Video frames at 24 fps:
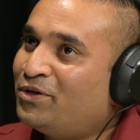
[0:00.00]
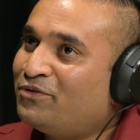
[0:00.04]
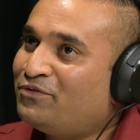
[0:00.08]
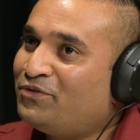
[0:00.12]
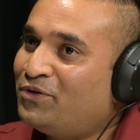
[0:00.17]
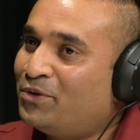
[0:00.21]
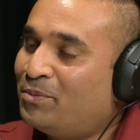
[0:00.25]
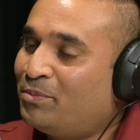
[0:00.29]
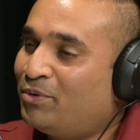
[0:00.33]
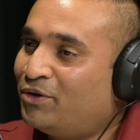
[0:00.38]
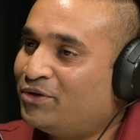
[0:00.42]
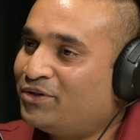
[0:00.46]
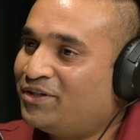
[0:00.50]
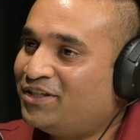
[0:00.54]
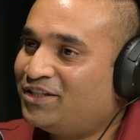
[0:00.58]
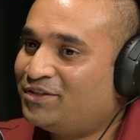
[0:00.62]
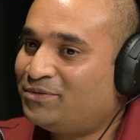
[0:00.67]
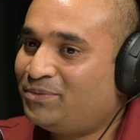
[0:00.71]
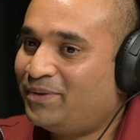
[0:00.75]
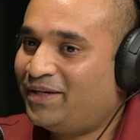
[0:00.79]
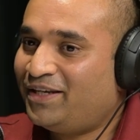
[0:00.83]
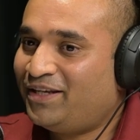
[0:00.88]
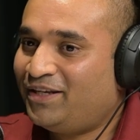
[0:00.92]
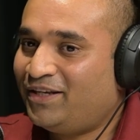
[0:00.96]
one of your
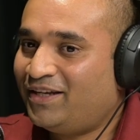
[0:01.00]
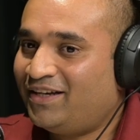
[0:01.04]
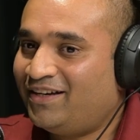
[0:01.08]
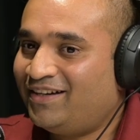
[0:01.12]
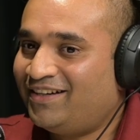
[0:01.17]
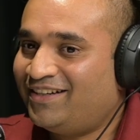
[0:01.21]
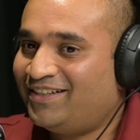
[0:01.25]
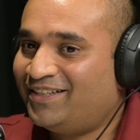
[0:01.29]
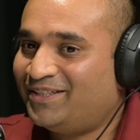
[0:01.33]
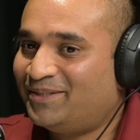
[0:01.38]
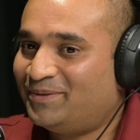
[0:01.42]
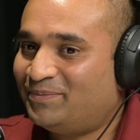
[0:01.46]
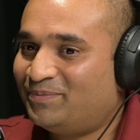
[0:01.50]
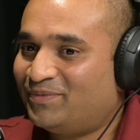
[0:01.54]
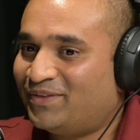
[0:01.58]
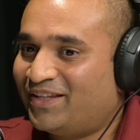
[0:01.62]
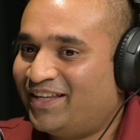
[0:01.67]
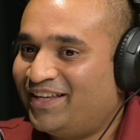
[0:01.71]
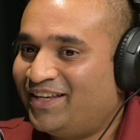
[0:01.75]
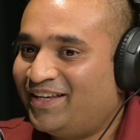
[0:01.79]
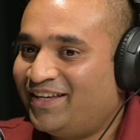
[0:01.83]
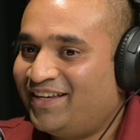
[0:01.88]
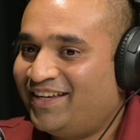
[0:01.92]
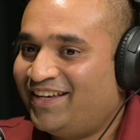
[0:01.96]
podcasts where
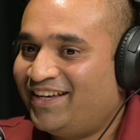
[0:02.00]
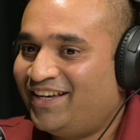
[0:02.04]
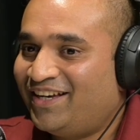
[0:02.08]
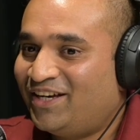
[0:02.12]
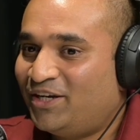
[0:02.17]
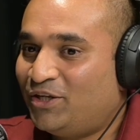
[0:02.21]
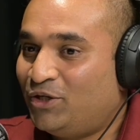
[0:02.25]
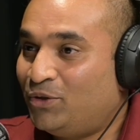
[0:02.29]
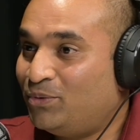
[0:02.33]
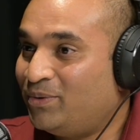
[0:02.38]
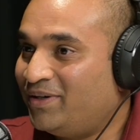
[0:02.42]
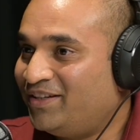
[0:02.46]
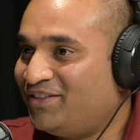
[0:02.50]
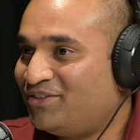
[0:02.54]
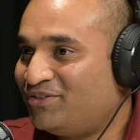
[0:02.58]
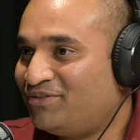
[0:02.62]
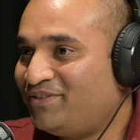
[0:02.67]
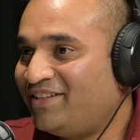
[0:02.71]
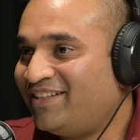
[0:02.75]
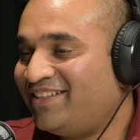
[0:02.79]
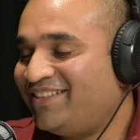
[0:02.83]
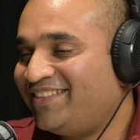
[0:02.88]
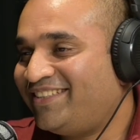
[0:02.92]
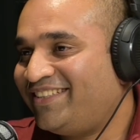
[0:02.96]
you were into
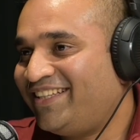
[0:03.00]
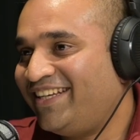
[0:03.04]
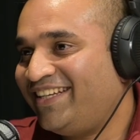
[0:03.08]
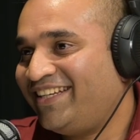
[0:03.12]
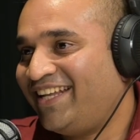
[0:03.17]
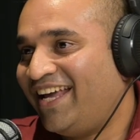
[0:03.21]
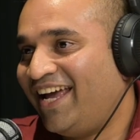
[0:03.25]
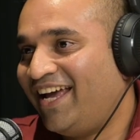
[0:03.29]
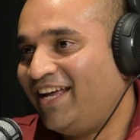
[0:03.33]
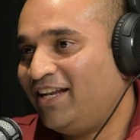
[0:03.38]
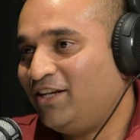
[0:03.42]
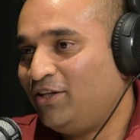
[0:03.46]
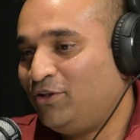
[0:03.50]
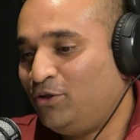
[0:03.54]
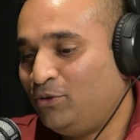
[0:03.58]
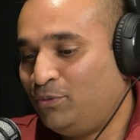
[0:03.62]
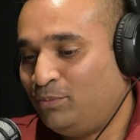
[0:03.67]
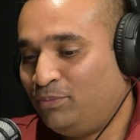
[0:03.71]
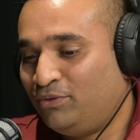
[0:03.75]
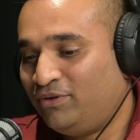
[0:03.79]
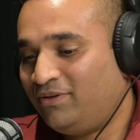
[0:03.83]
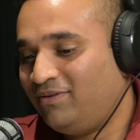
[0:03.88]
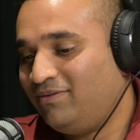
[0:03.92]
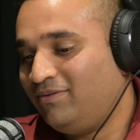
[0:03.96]
real estate and you
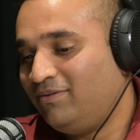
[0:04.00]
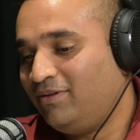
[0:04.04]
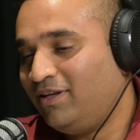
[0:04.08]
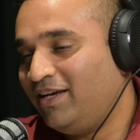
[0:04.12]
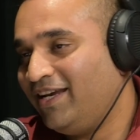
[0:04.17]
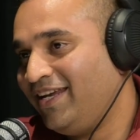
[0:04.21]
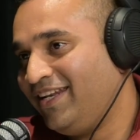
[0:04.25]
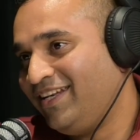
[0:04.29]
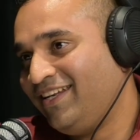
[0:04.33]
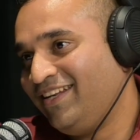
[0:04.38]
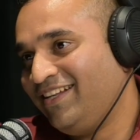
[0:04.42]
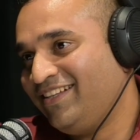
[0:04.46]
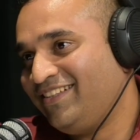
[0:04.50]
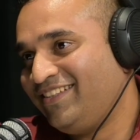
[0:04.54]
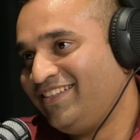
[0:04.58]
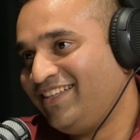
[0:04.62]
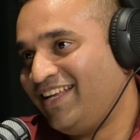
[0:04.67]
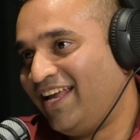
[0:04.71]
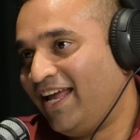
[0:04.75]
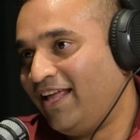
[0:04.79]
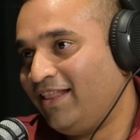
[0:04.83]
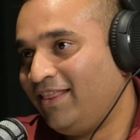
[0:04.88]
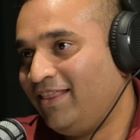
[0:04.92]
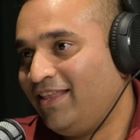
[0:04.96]
put the hit list,
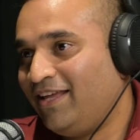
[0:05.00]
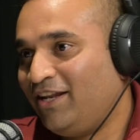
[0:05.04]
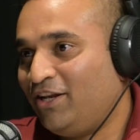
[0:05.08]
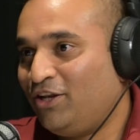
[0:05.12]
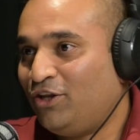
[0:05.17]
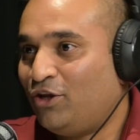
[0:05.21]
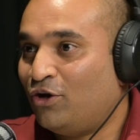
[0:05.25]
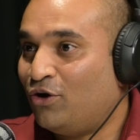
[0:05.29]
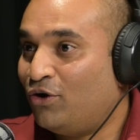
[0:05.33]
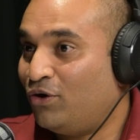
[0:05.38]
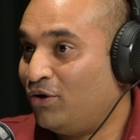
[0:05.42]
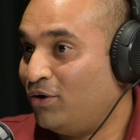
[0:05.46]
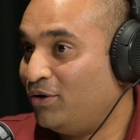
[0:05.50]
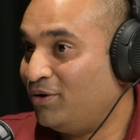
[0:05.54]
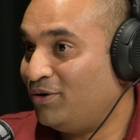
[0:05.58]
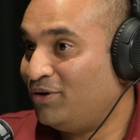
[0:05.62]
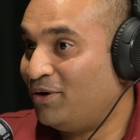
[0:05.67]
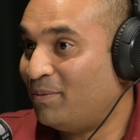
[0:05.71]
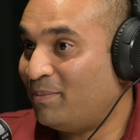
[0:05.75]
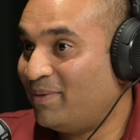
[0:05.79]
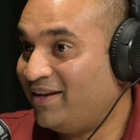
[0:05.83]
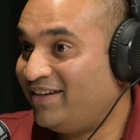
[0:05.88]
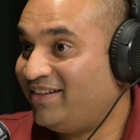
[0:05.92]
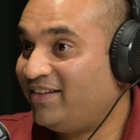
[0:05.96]
and then your
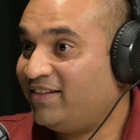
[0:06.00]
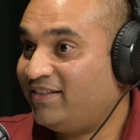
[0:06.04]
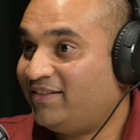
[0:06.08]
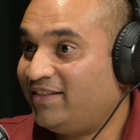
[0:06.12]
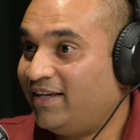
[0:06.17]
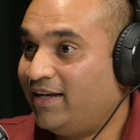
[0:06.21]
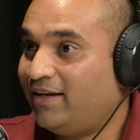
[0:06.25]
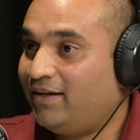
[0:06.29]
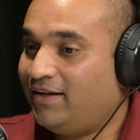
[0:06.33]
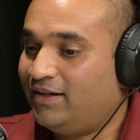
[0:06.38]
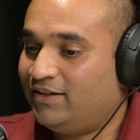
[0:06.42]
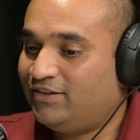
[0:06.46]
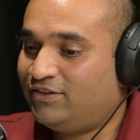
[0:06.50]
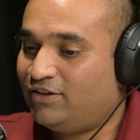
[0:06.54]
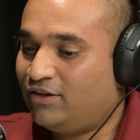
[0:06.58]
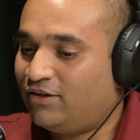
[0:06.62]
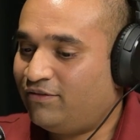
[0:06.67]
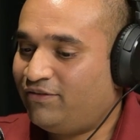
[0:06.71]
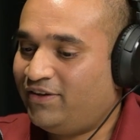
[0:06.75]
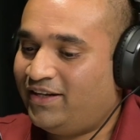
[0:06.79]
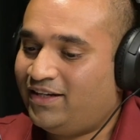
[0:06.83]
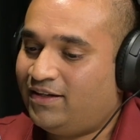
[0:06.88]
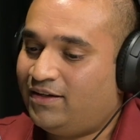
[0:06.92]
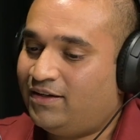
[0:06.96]
mentor said, instead
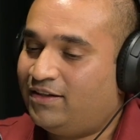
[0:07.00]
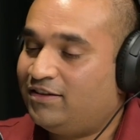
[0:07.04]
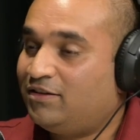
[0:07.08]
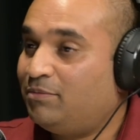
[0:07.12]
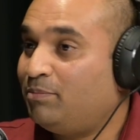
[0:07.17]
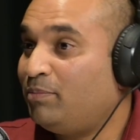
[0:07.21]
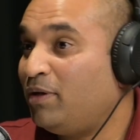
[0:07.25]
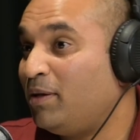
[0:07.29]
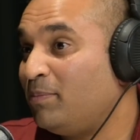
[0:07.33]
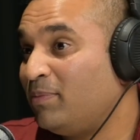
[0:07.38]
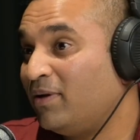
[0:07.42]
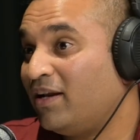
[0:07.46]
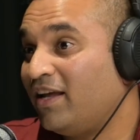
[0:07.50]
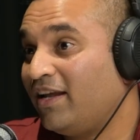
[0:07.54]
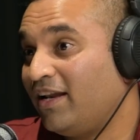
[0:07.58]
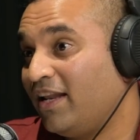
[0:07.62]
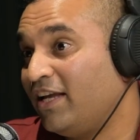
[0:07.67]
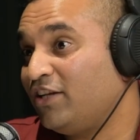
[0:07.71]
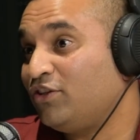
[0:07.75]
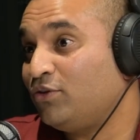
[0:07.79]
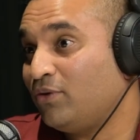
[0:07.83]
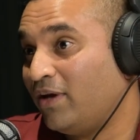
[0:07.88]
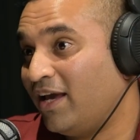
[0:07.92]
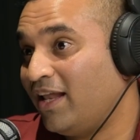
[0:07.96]
of hit list, people I
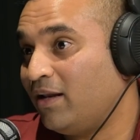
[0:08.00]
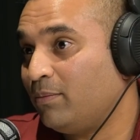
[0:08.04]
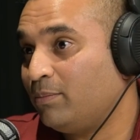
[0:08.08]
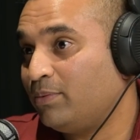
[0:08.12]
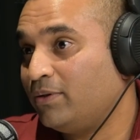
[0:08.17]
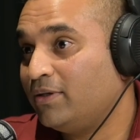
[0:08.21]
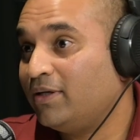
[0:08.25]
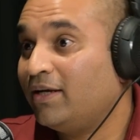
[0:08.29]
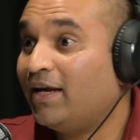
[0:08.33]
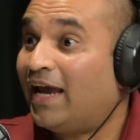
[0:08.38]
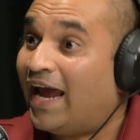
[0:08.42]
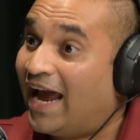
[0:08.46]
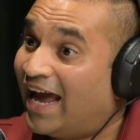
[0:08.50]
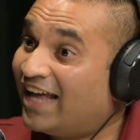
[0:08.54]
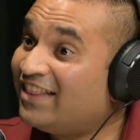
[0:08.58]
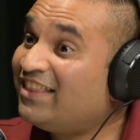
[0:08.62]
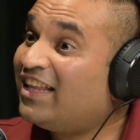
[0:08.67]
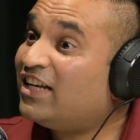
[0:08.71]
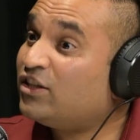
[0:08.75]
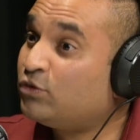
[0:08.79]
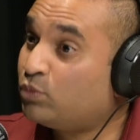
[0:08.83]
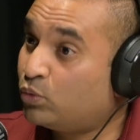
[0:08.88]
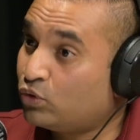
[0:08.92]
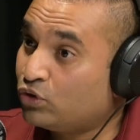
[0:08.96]
like to help. And
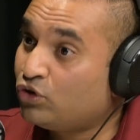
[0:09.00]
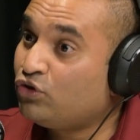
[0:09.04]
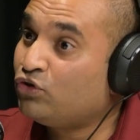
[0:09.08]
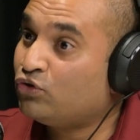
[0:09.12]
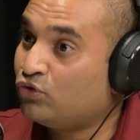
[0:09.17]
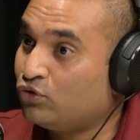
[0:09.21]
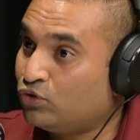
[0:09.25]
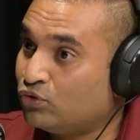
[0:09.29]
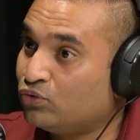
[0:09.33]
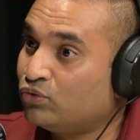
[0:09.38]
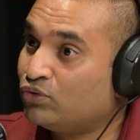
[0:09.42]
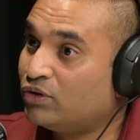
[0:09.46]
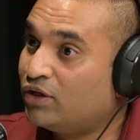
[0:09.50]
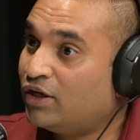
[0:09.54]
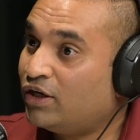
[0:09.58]
that's what you do.